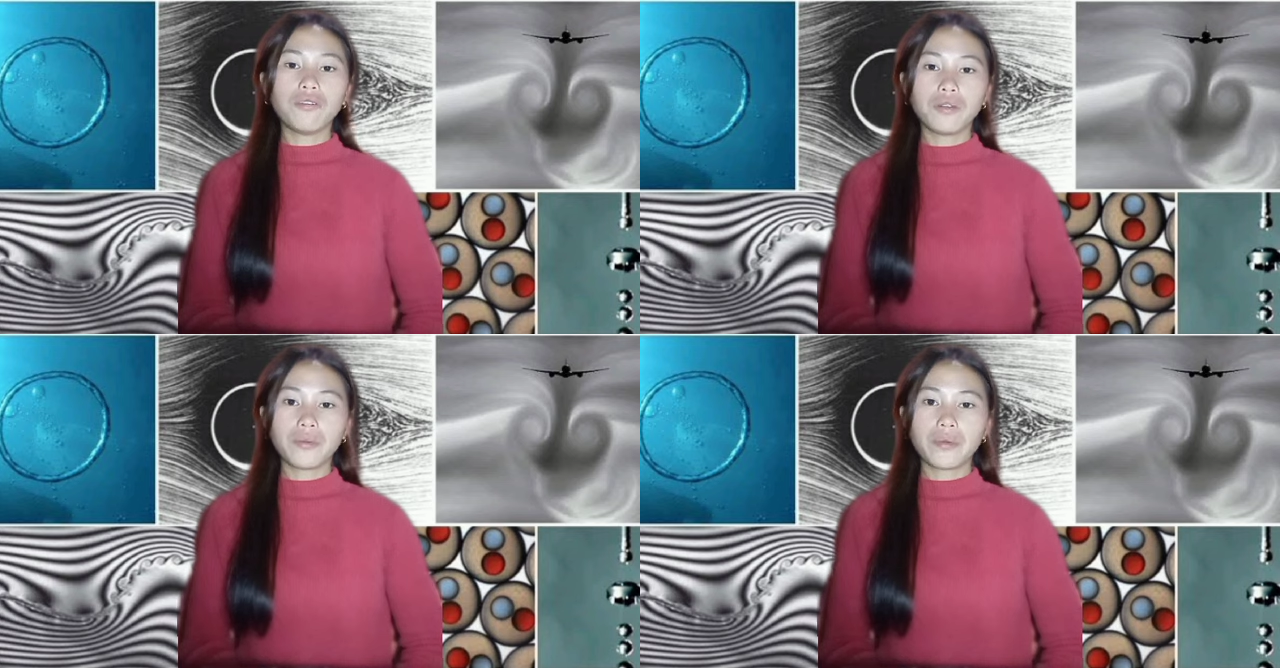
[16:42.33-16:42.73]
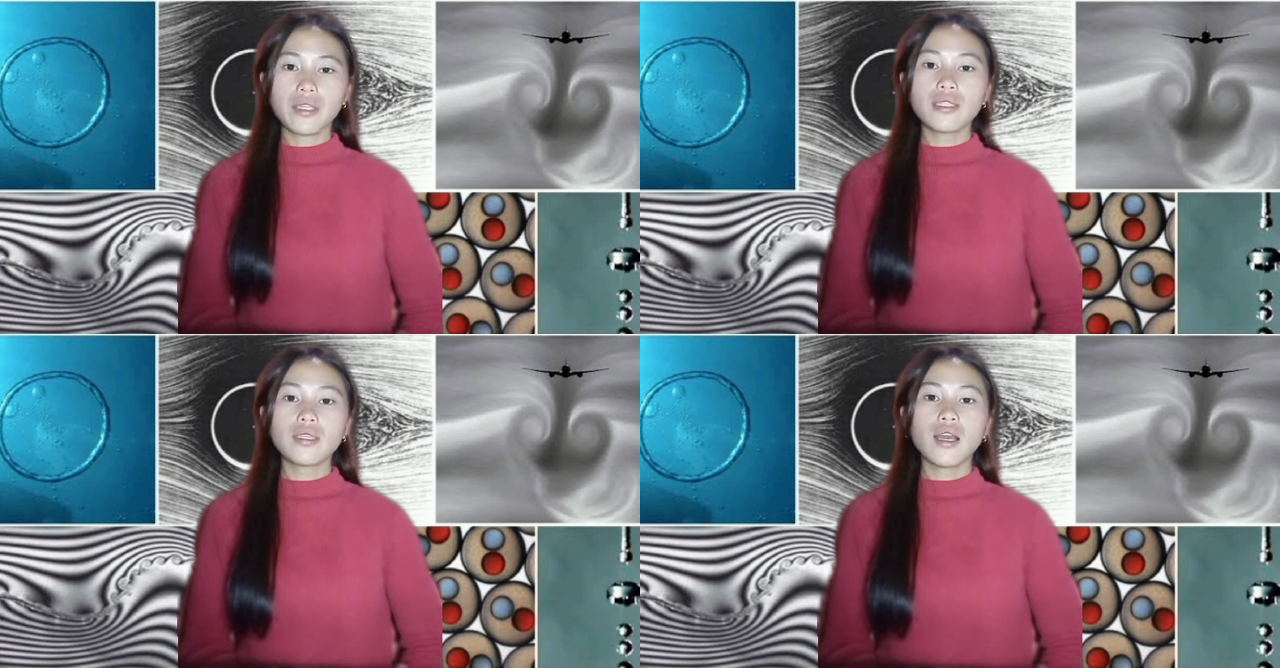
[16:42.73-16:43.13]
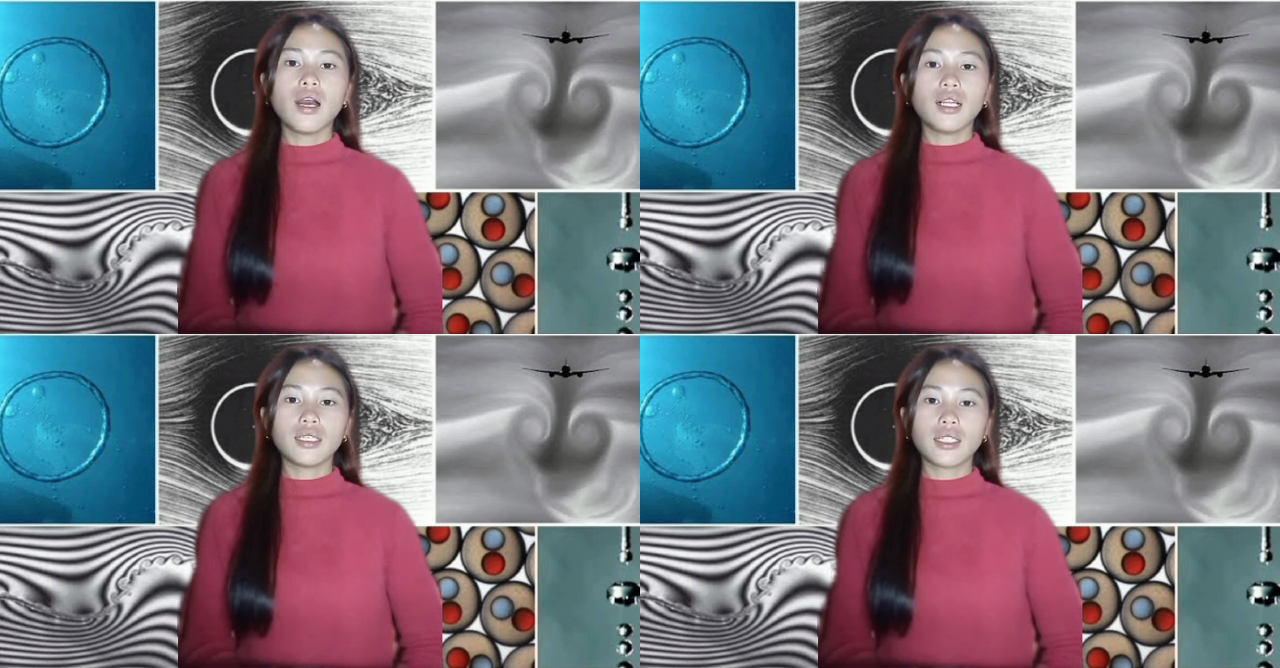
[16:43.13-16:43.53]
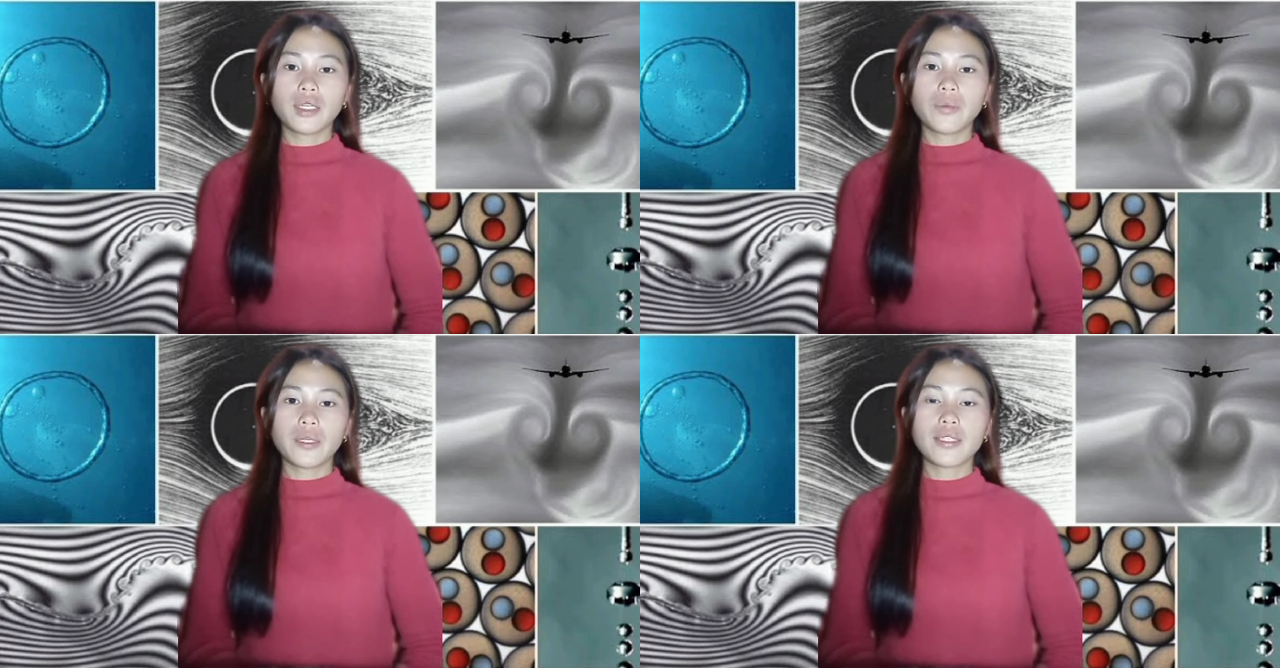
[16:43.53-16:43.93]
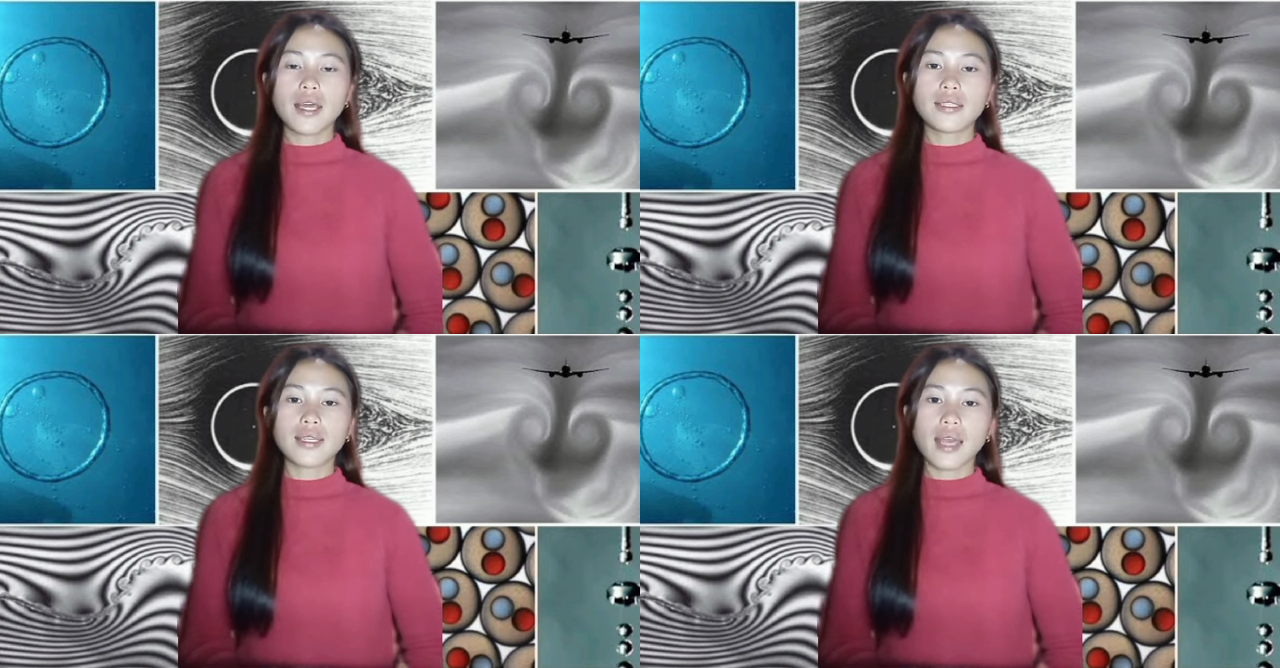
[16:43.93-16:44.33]
fluids, liquids,
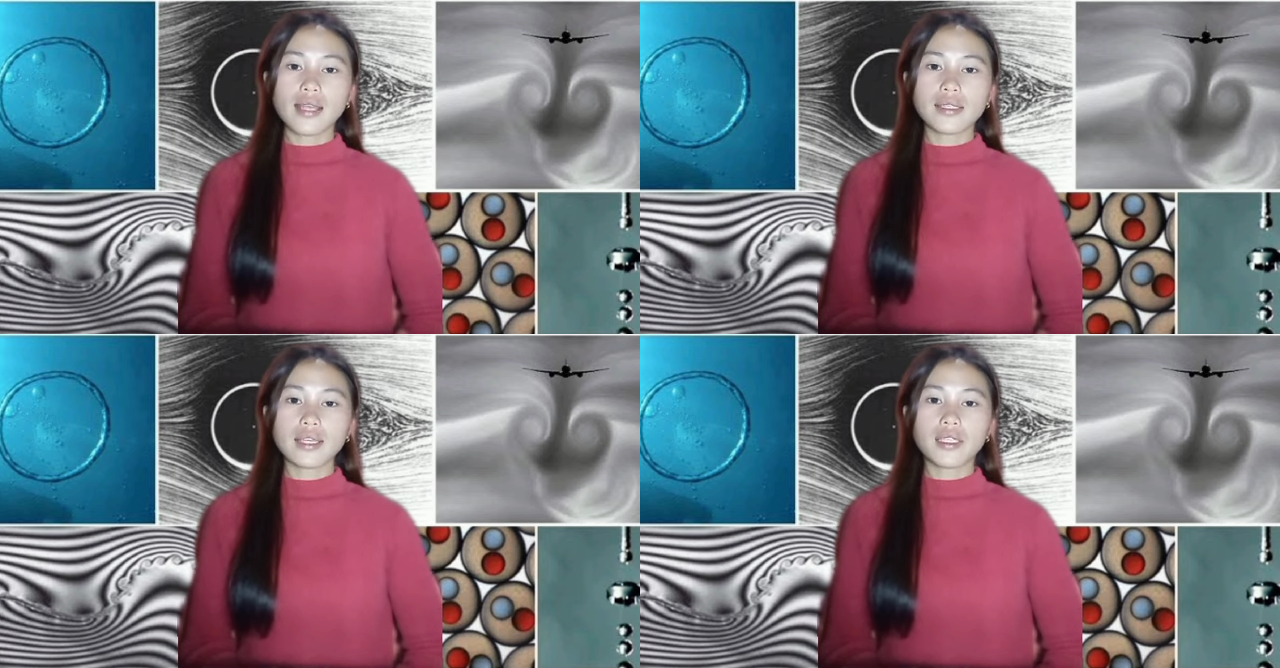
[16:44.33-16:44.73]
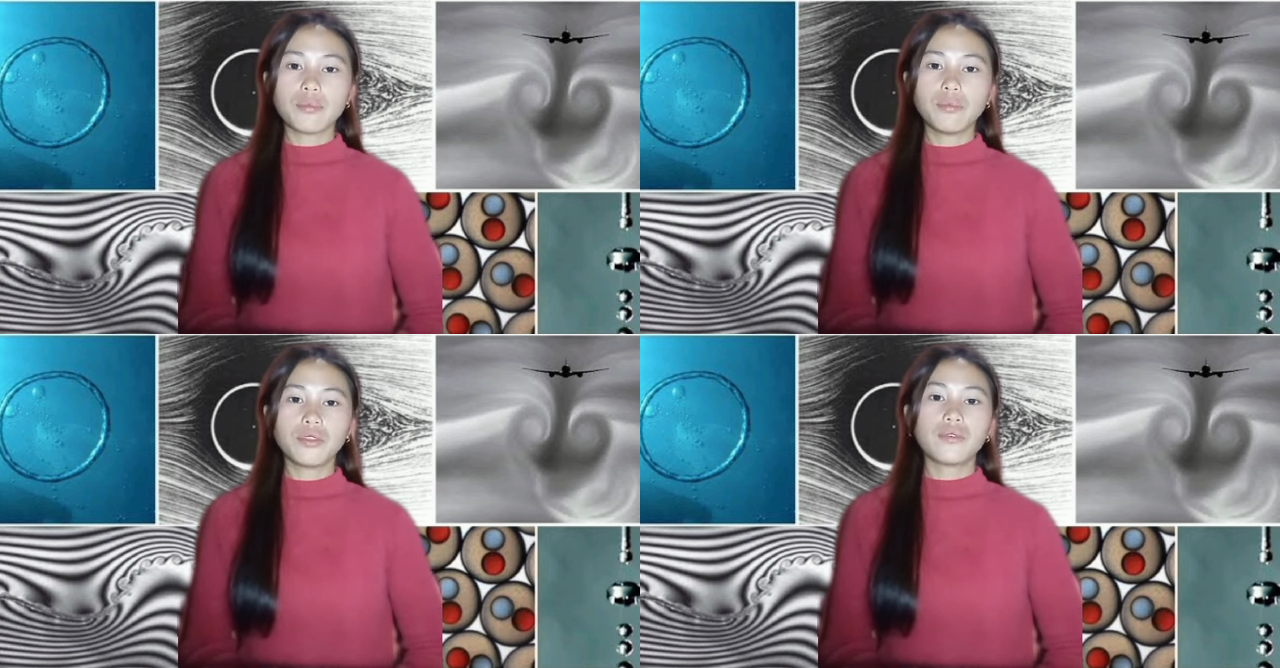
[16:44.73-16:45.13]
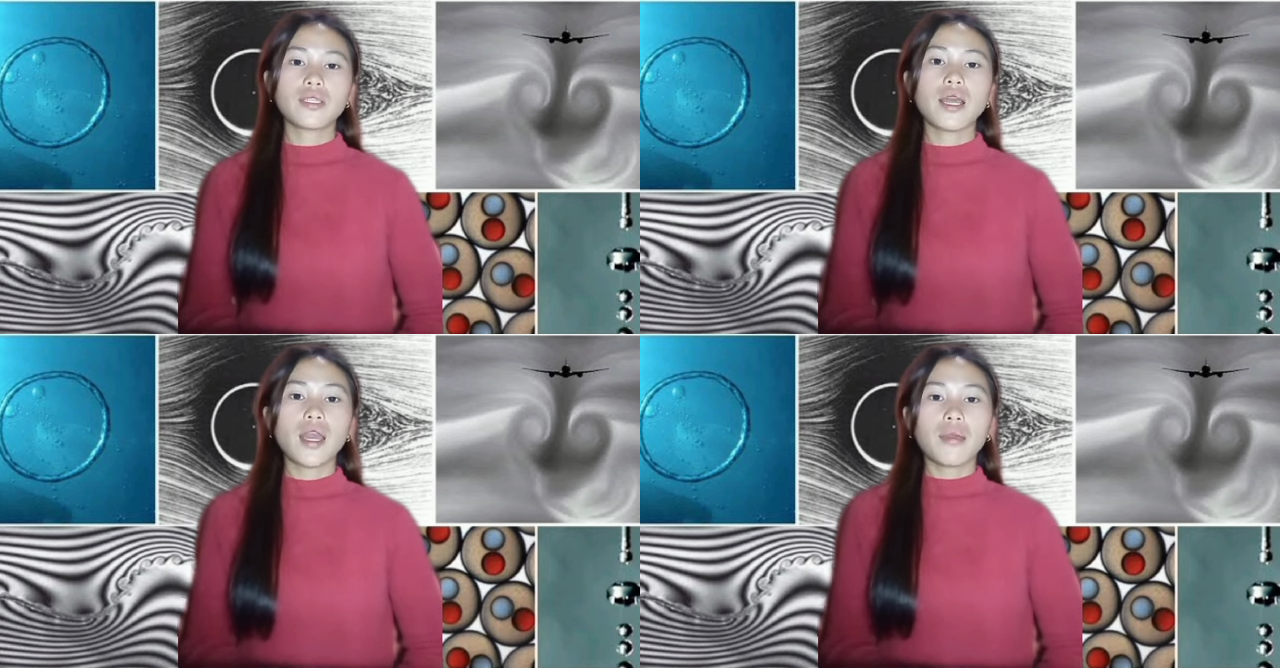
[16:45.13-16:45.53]
and gases moves,